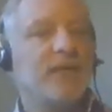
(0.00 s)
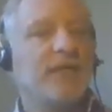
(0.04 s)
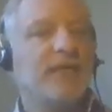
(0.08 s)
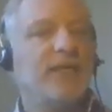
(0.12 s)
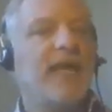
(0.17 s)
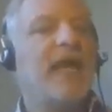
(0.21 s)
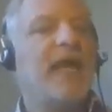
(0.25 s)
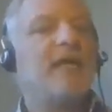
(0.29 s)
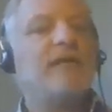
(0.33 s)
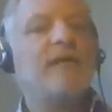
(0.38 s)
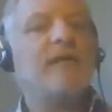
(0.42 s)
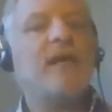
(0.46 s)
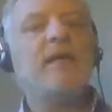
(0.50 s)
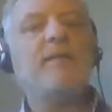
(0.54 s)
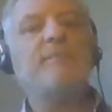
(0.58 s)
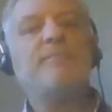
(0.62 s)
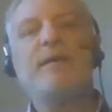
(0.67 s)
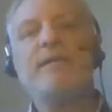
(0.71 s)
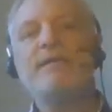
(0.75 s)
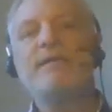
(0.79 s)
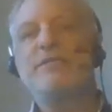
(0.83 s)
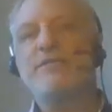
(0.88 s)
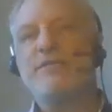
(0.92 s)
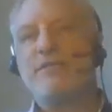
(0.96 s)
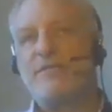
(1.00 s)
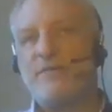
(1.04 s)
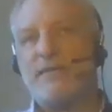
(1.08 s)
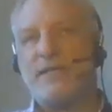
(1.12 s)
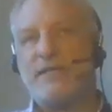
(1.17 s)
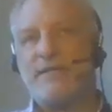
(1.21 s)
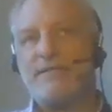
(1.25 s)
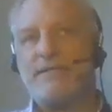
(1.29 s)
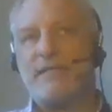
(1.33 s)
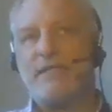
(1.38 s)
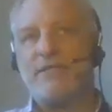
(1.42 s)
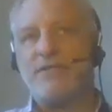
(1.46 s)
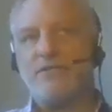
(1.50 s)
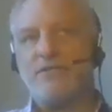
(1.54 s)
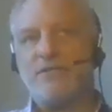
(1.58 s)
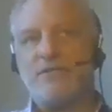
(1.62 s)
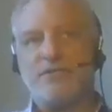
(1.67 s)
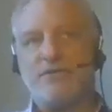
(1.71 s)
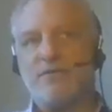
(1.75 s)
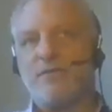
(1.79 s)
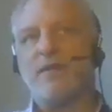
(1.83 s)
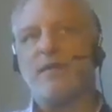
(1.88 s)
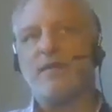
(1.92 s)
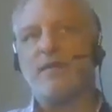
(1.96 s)
And that unbudgeted translation is
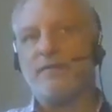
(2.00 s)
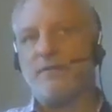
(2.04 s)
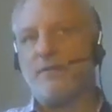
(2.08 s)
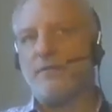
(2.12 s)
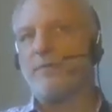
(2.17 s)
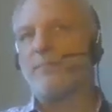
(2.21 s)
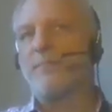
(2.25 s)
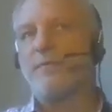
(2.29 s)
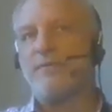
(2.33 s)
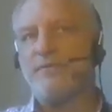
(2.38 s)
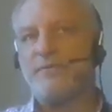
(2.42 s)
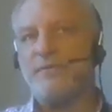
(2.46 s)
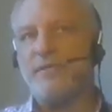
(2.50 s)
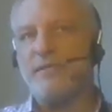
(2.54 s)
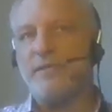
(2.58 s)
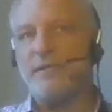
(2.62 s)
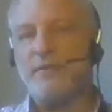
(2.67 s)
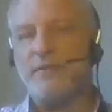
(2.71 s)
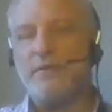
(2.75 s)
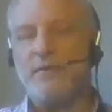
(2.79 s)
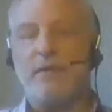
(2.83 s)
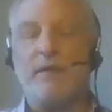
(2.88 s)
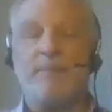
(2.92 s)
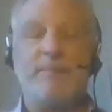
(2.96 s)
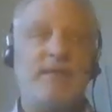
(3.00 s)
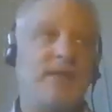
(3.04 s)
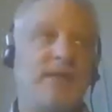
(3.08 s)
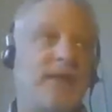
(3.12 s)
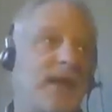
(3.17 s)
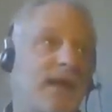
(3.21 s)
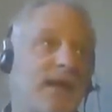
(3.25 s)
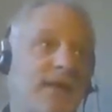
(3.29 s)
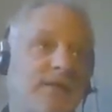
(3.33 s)
growing 30% a year. I mean,